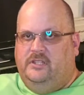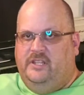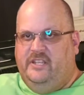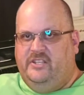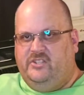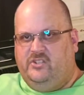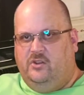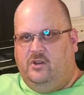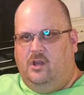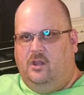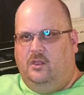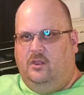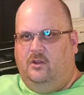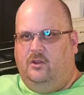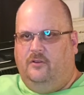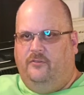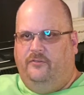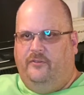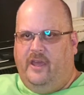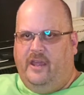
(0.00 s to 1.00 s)
These are all
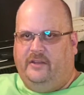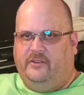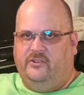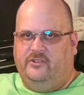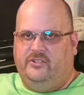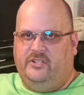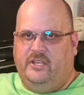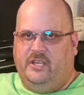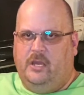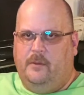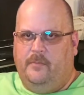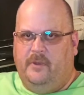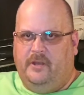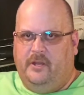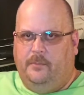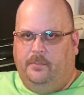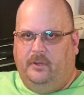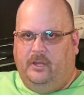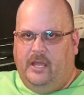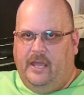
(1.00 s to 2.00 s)
little factors that come
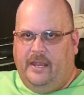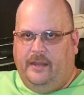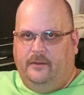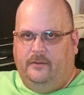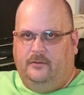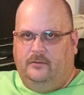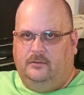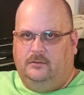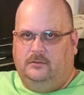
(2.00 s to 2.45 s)
into play.